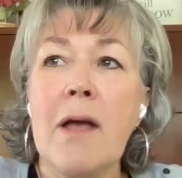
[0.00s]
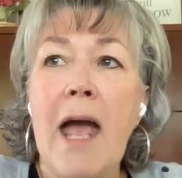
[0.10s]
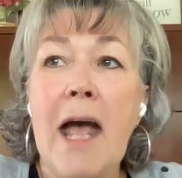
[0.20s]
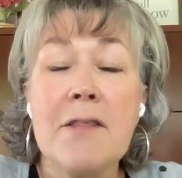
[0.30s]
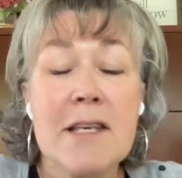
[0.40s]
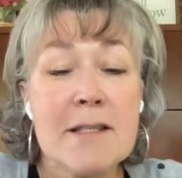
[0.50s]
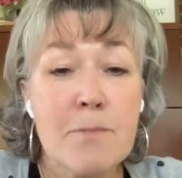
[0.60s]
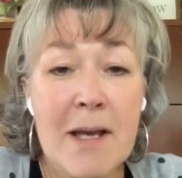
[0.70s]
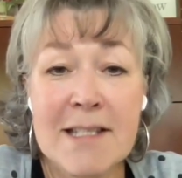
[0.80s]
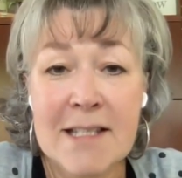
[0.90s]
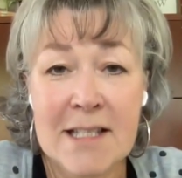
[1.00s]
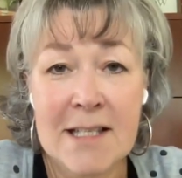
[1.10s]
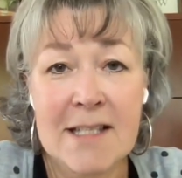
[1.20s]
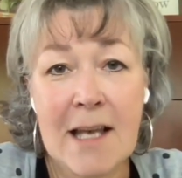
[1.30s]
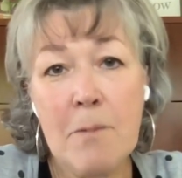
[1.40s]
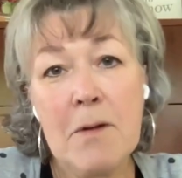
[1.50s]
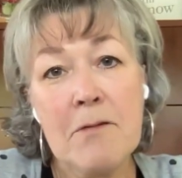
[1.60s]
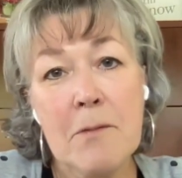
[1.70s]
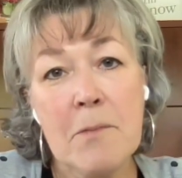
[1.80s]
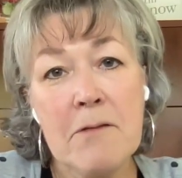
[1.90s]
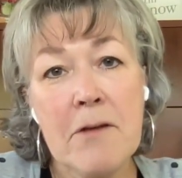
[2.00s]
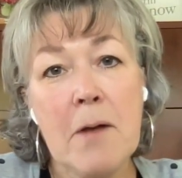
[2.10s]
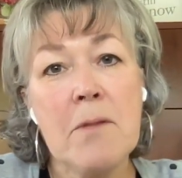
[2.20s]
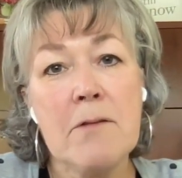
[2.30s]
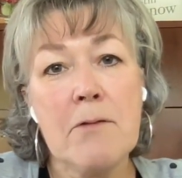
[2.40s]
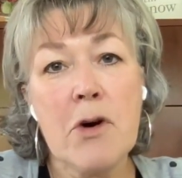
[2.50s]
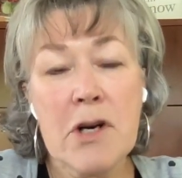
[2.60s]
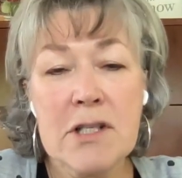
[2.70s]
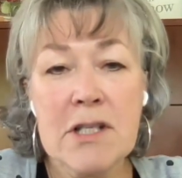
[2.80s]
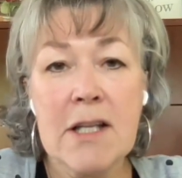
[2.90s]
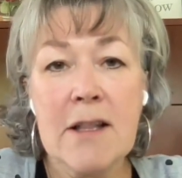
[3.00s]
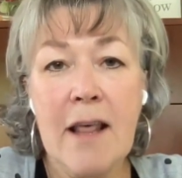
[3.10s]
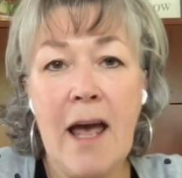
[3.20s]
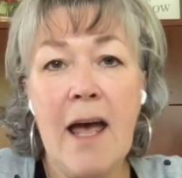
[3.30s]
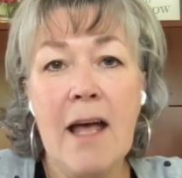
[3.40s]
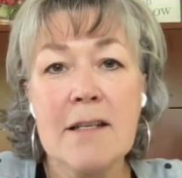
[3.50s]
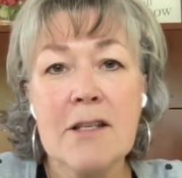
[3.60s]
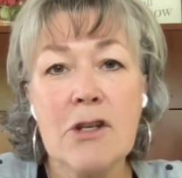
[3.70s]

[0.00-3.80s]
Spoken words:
had these messages coming from their family of origin that